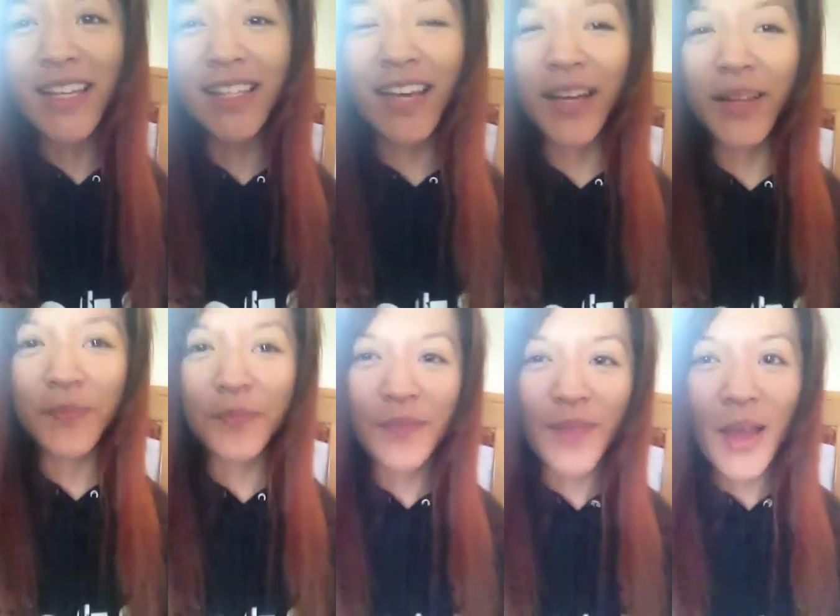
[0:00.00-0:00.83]
said.
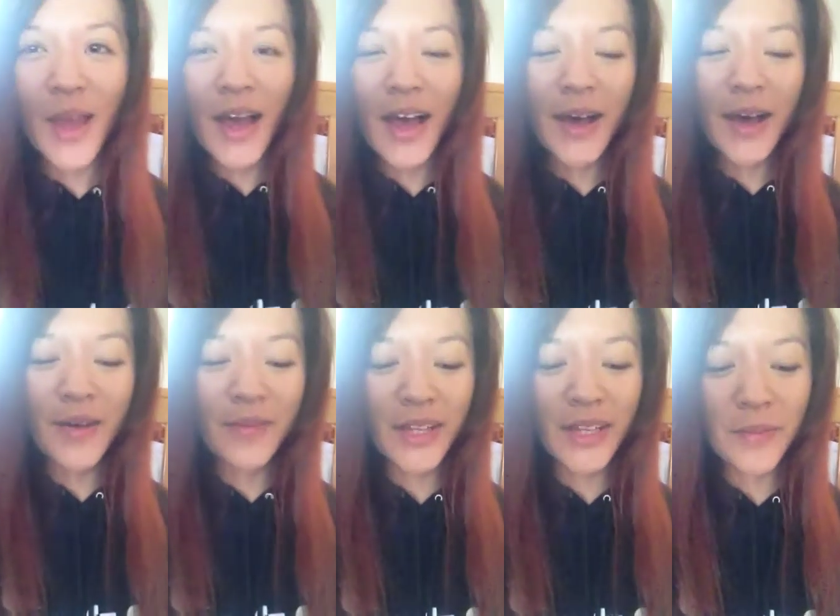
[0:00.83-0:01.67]

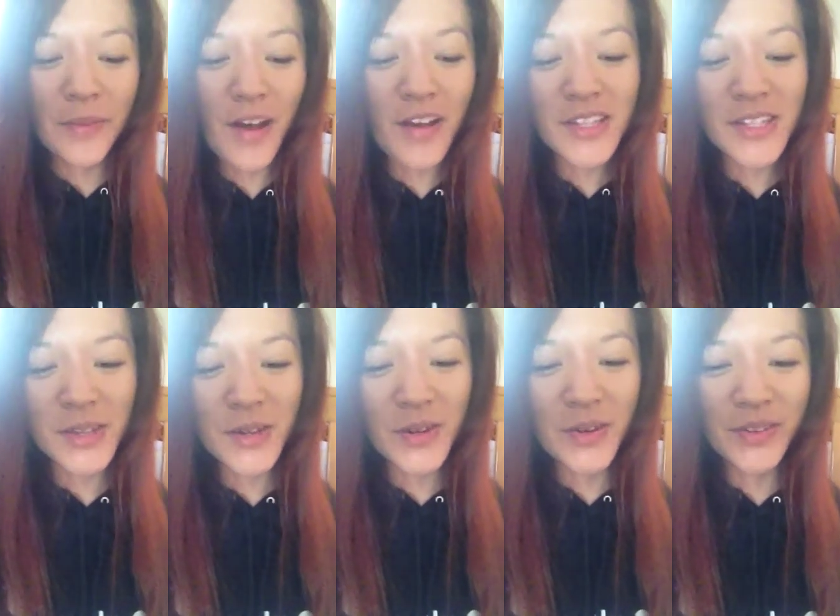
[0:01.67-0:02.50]
And I'm
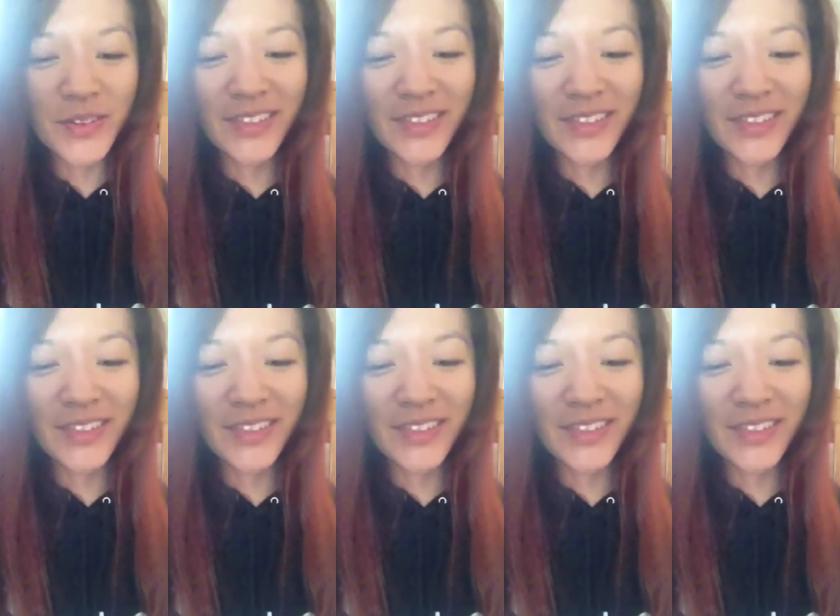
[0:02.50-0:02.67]
also,